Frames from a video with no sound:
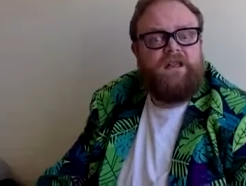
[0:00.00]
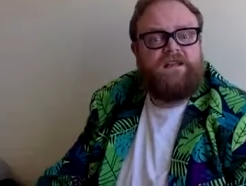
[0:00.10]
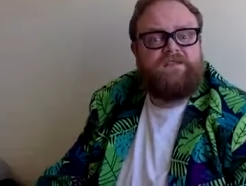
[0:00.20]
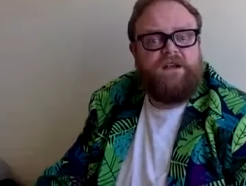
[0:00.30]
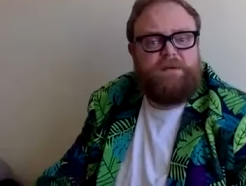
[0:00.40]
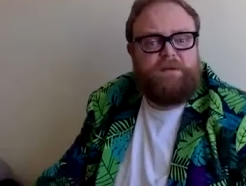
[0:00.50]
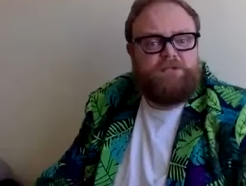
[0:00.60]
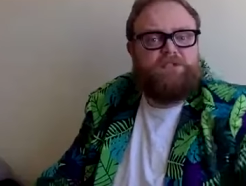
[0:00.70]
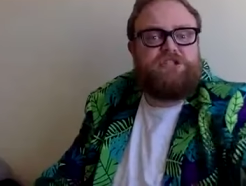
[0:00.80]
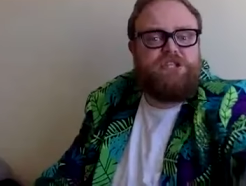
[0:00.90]
Thanks very
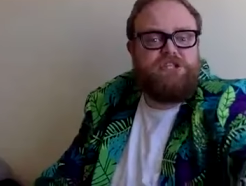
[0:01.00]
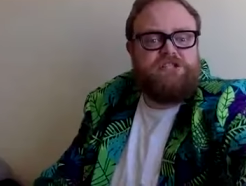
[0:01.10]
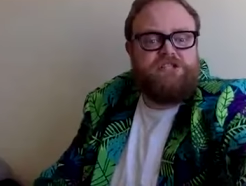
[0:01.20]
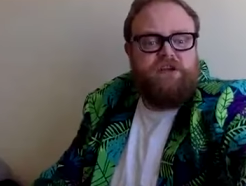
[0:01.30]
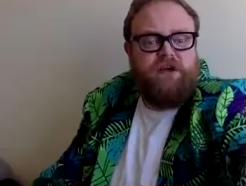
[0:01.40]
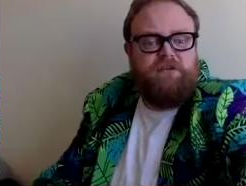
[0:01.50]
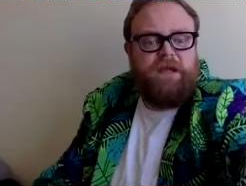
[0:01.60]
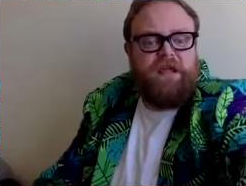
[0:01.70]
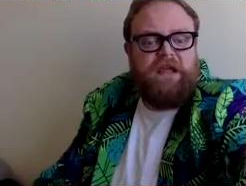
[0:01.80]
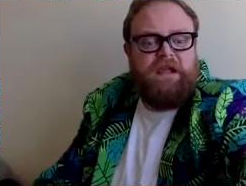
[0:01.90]
much. Ta-ra,
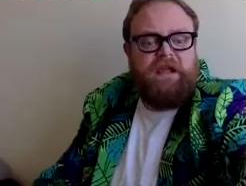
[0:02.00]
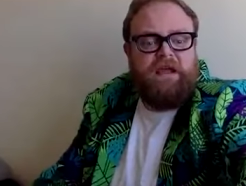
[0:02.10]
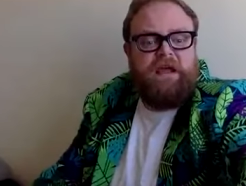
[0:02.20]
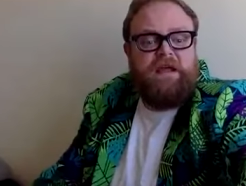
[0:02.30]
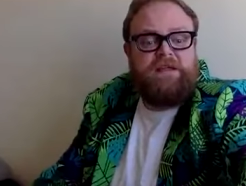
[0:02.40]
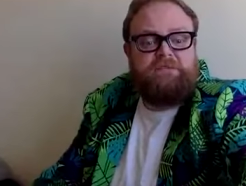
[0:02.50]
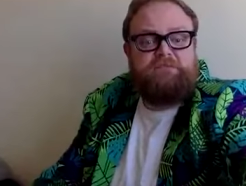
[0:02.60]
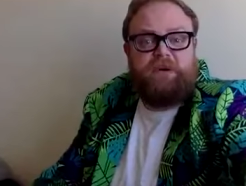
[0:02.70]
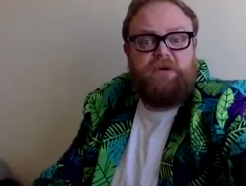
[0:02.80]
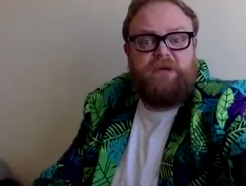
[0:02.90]

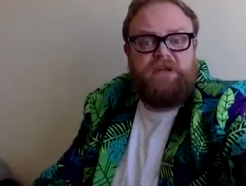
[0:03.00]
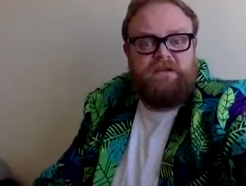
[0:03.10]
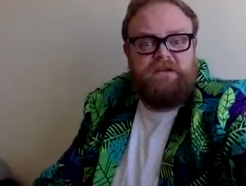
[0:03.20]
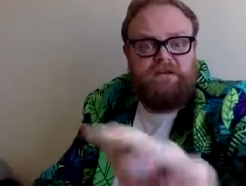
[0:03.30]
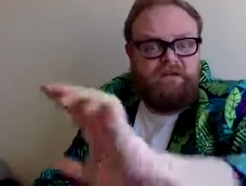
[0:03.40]
Bye.